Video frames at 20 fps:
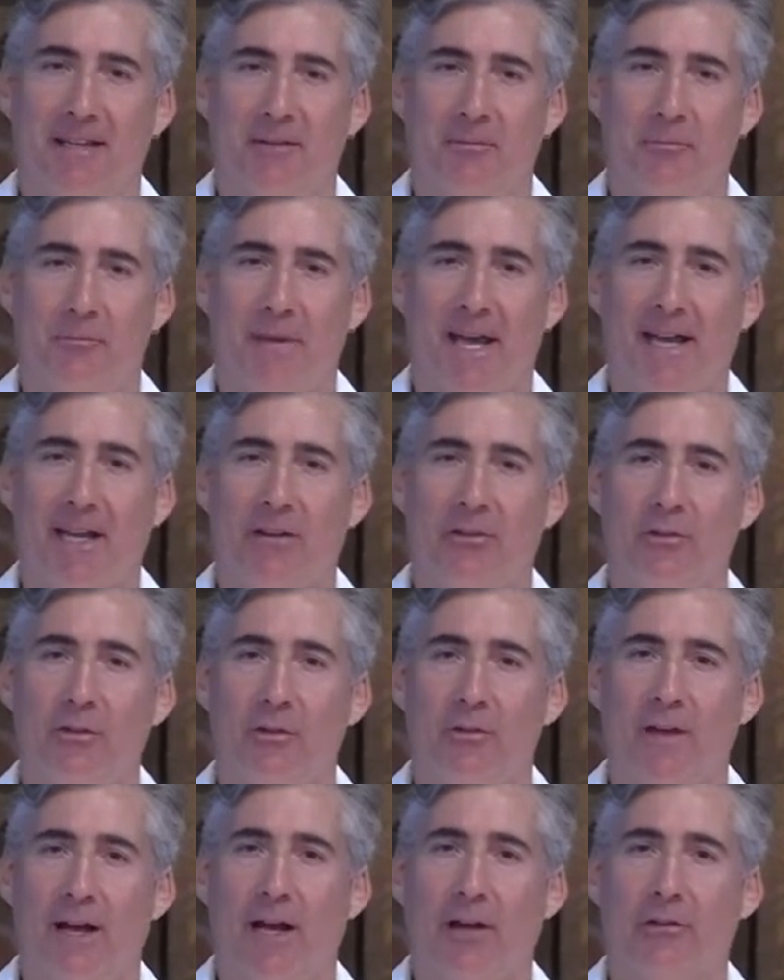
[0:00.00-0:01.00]
Back in
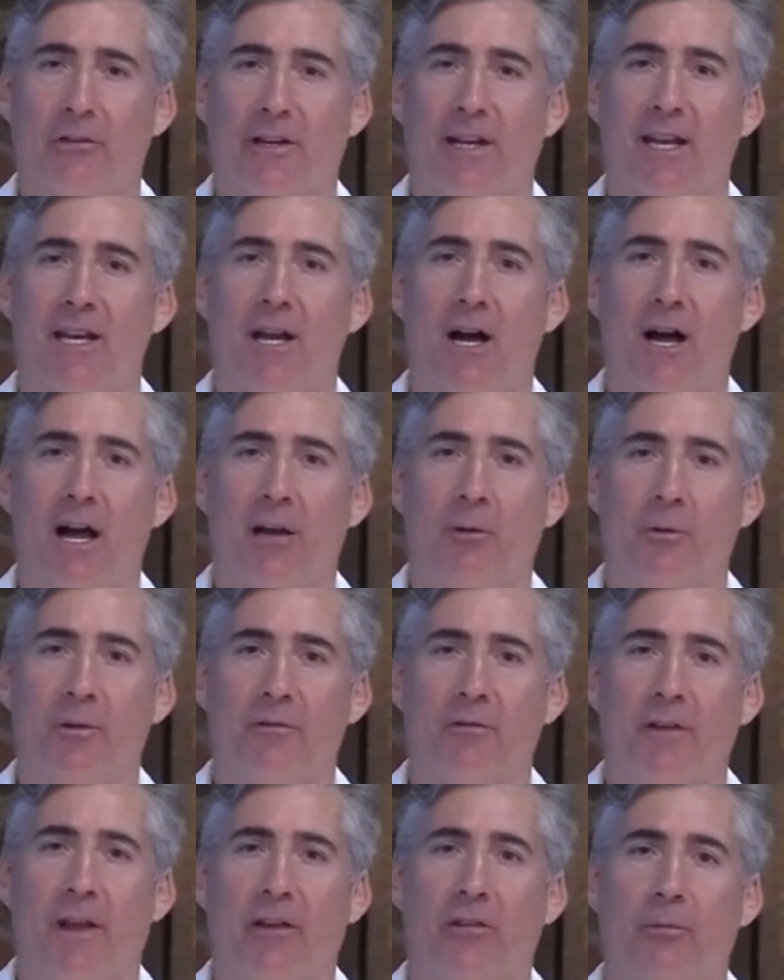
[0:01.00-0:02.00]
2009, when
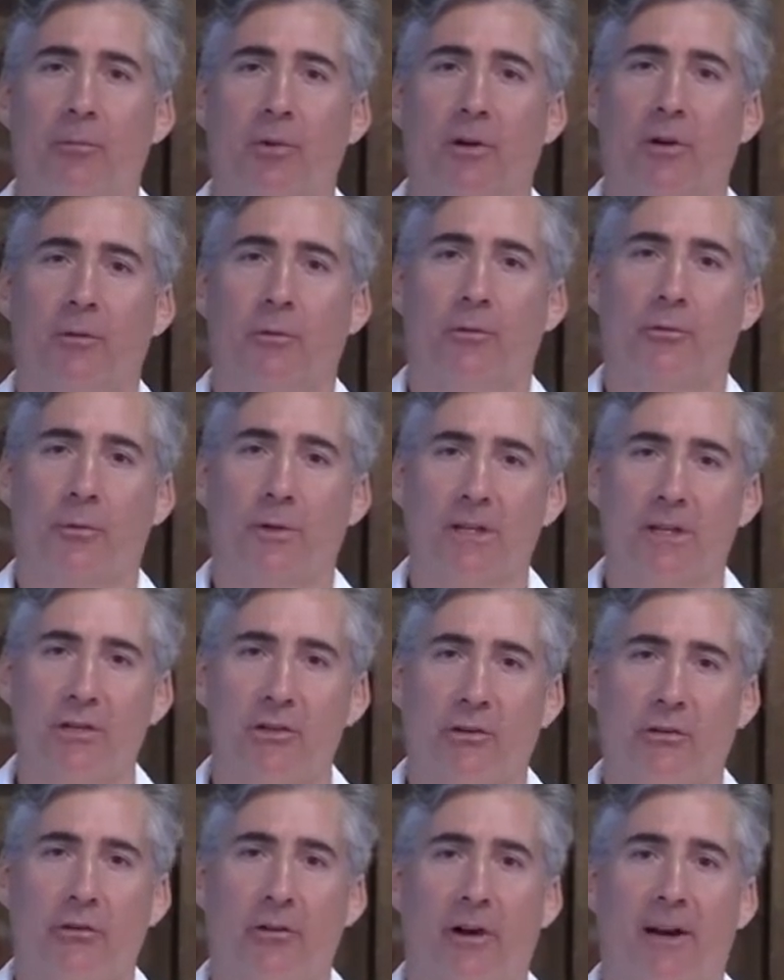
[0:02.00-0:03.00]
Facebook was really
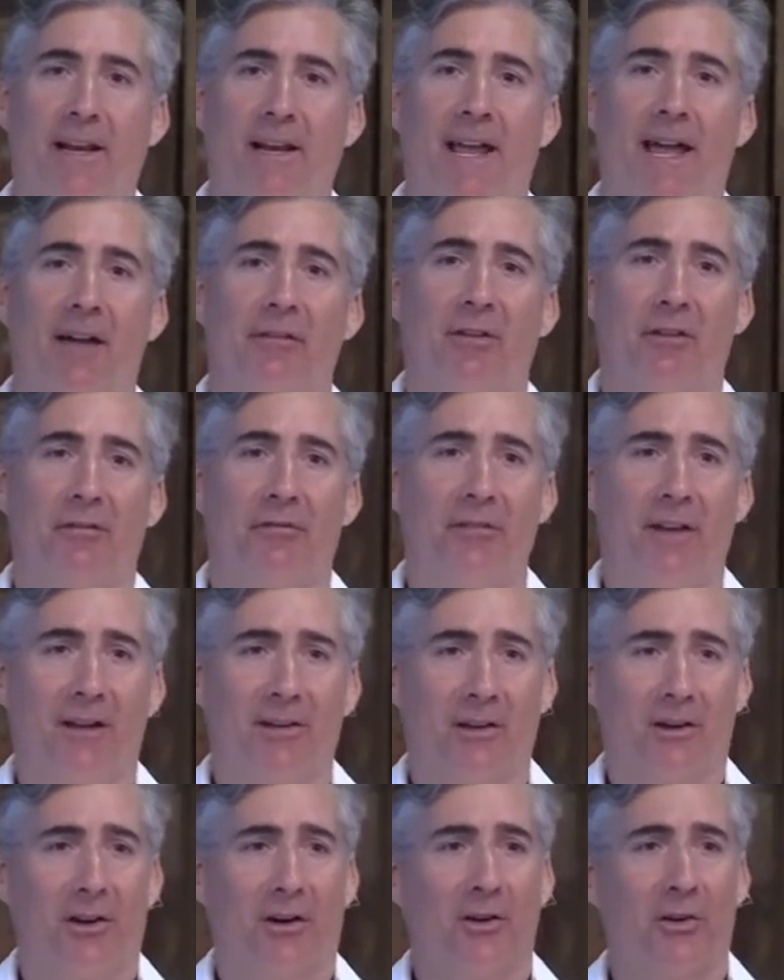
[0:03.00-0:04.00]
just starting to have an effect
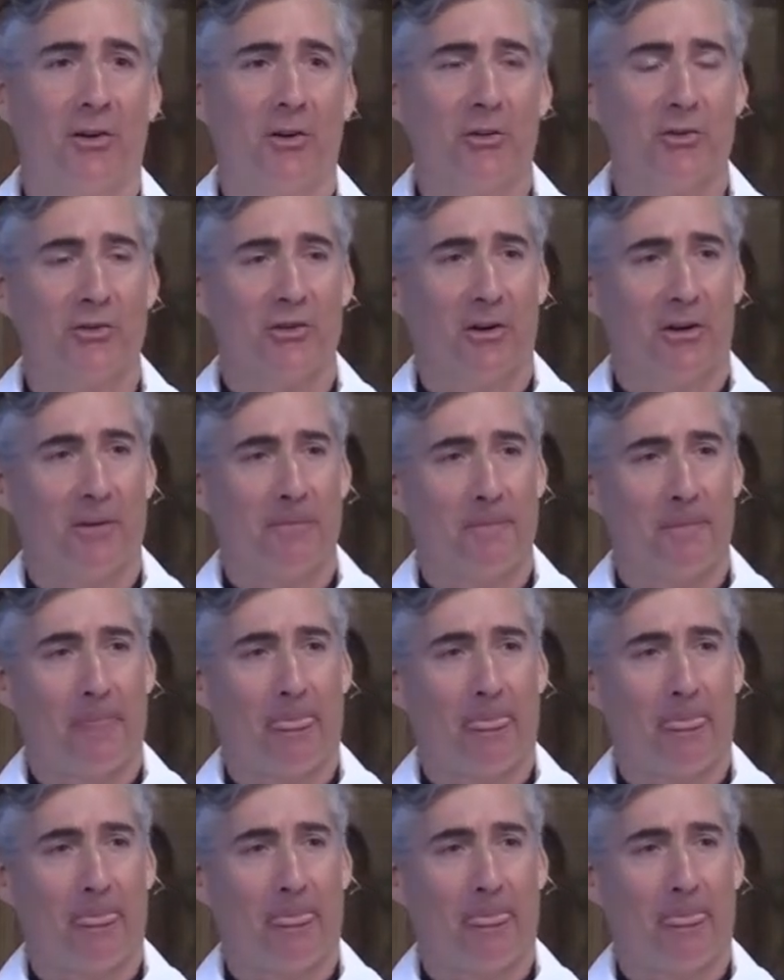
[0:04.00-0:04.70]
on our culture,